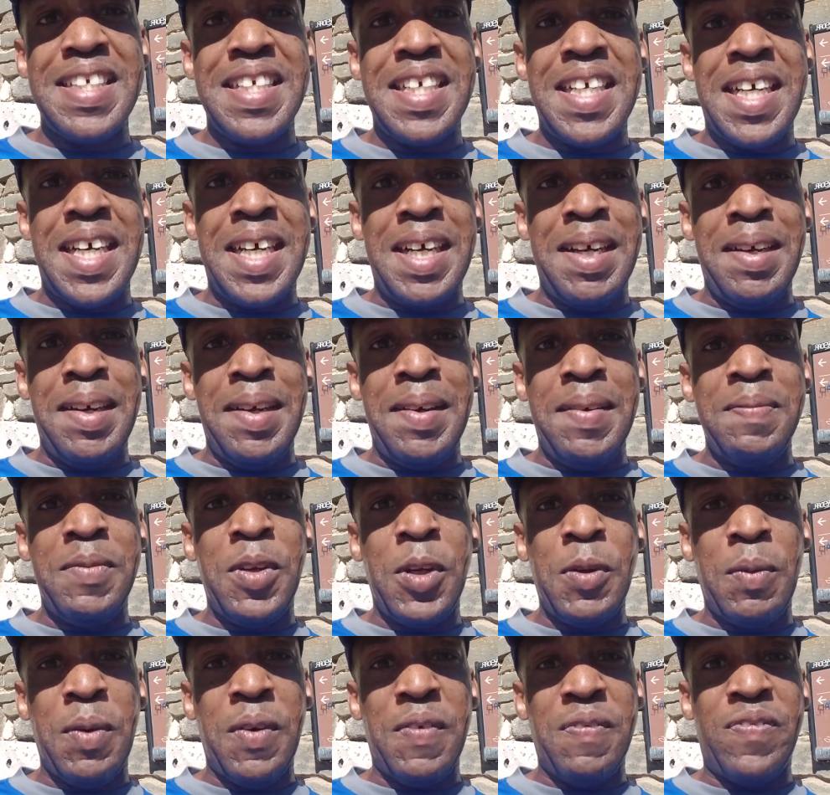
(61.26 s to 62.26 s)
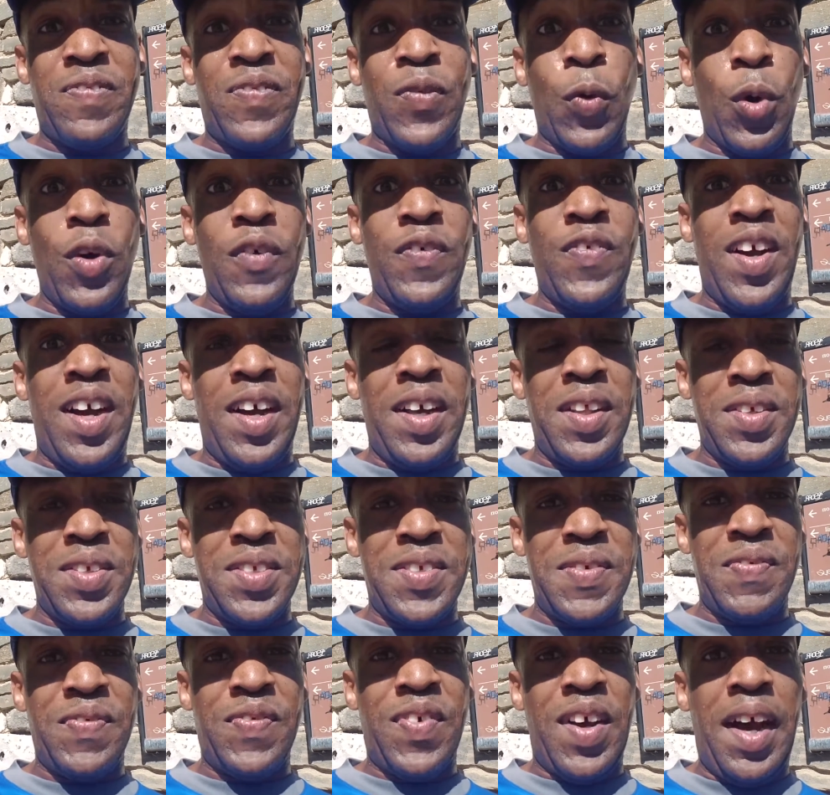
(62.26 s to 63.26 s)
Um, talking about
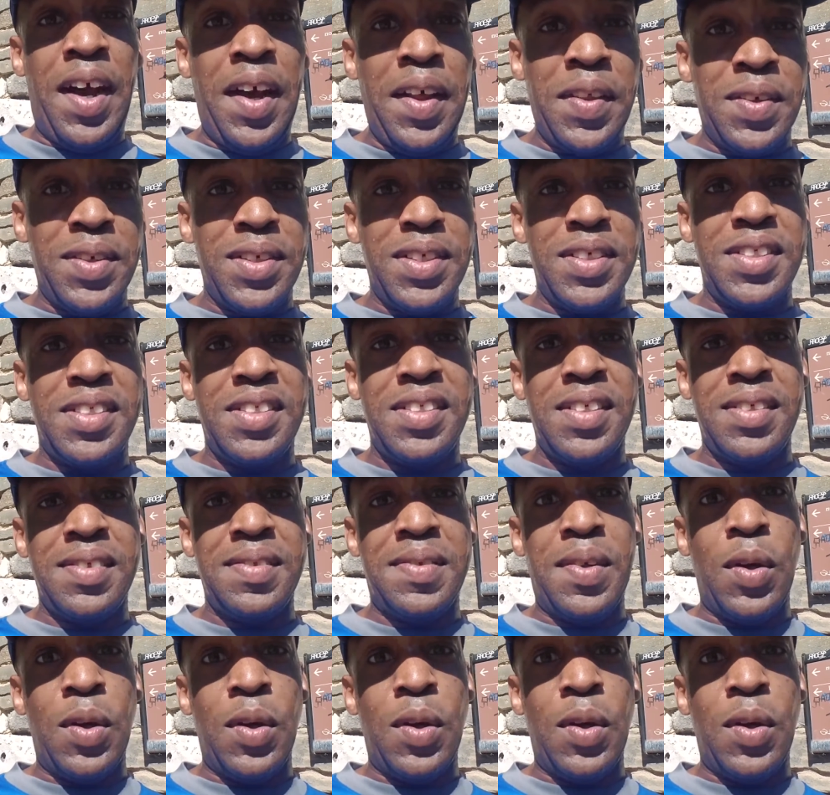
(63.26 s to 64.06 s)
forefathers and fathers. So